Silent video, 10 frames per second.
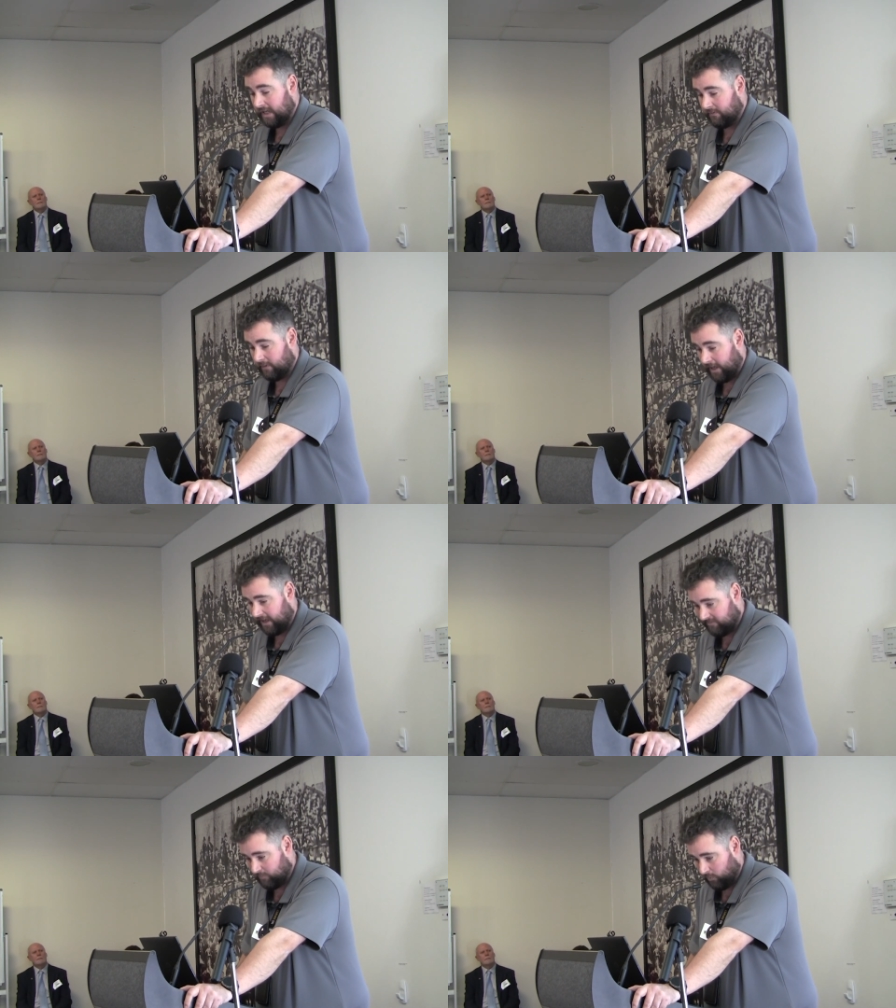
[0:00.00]
If you
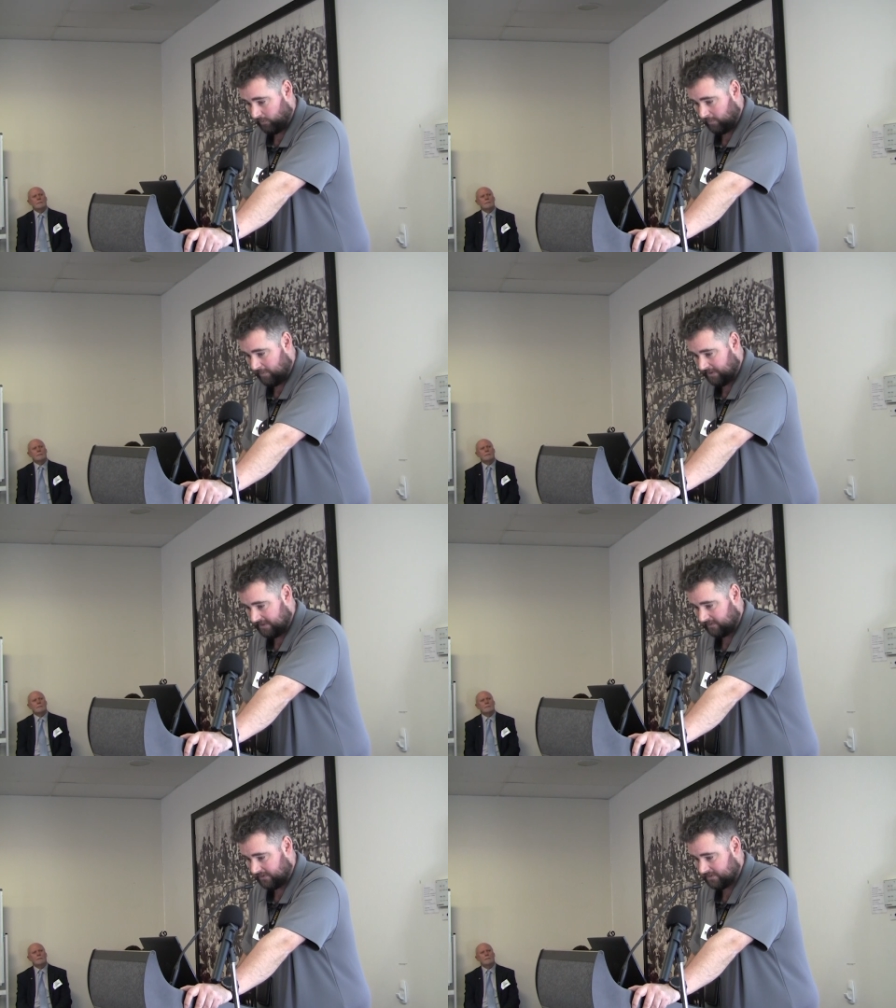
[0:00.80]
have more than one
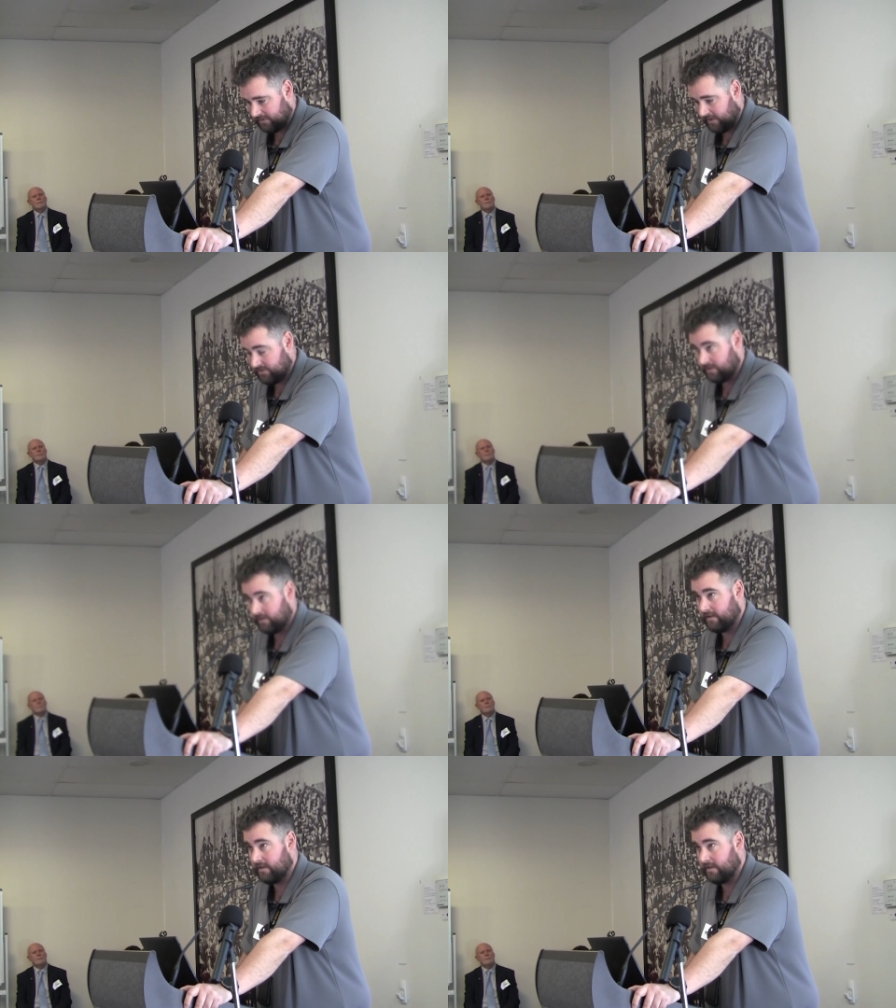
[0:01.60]
piece of legislation in